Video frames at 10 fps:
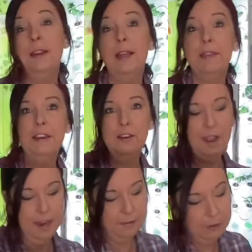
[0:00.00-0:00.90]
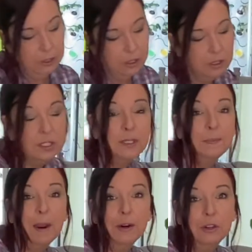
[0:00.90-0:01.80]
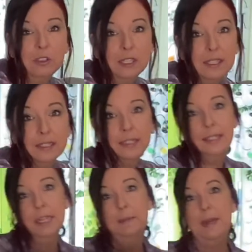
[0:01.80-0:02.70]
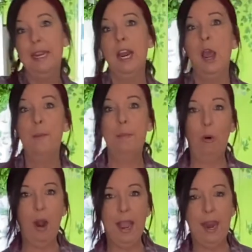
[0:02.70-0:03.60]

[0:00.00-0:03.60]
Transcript: and then you'll have your spiraled cinnamon bread.